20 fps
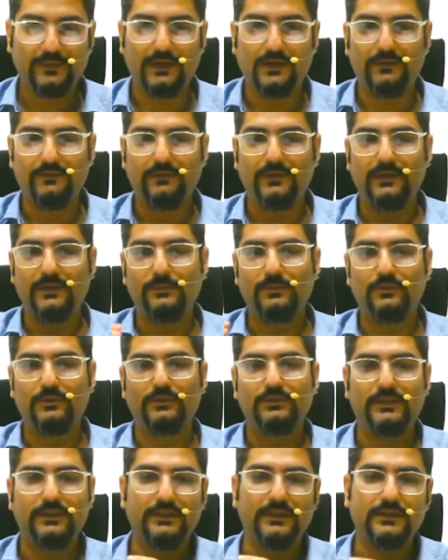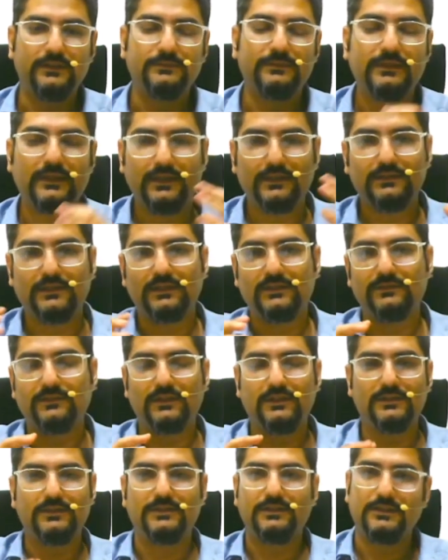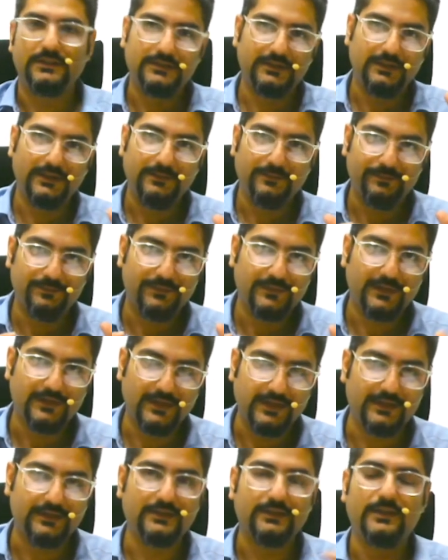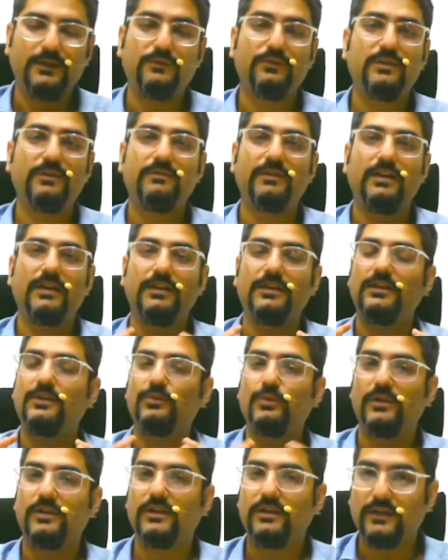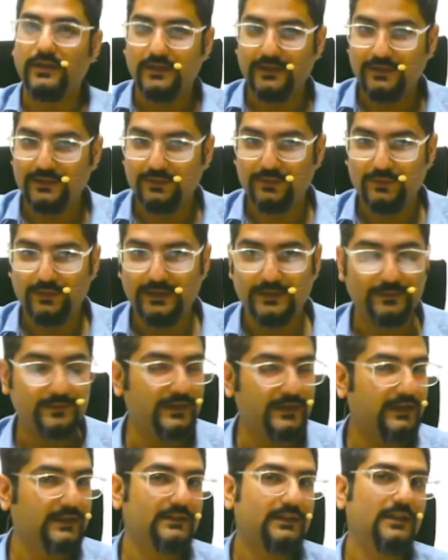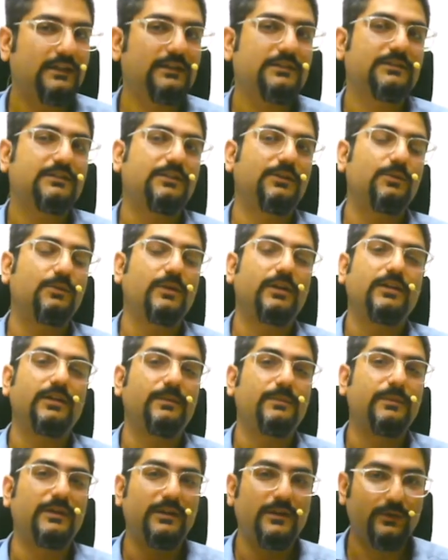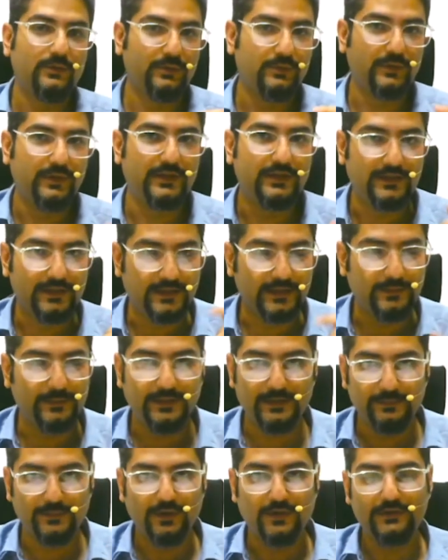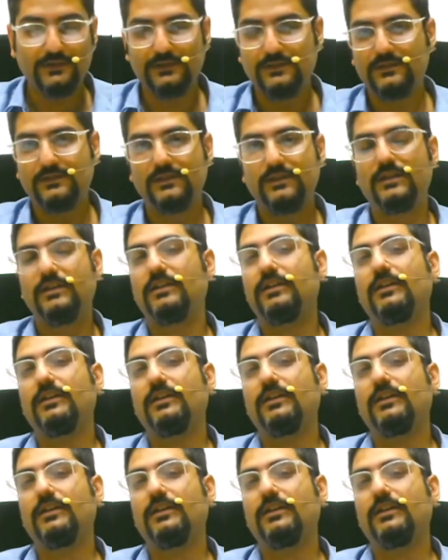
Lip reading: covering both income tax as well as GST, right? If you have any query relating to Income Tax Act, you can comment your query in the comment box.